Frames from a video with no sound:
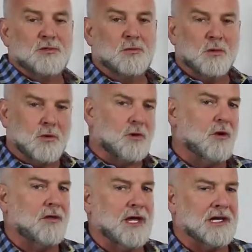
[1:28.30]
what we'll
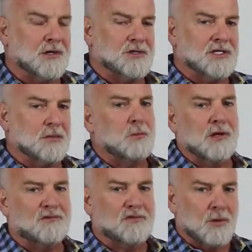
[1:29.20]
call that, energy and
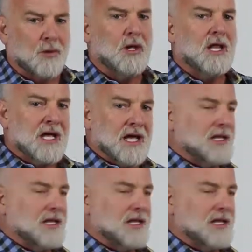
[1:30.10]
blood flow. And